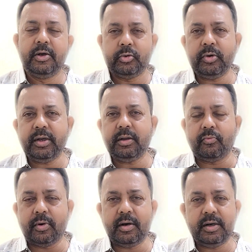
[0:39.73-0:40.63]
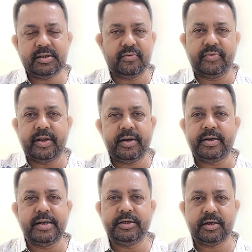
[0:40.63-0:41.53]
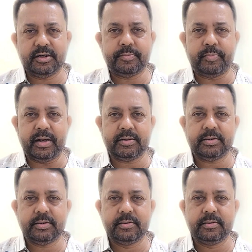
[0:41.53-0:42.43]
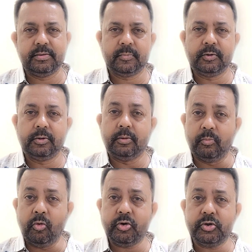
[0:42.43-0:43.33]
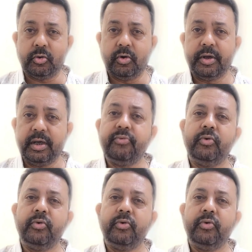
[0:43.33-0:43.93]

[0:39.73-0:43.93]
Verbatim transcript: Today, the world is a very dangerous place. More so if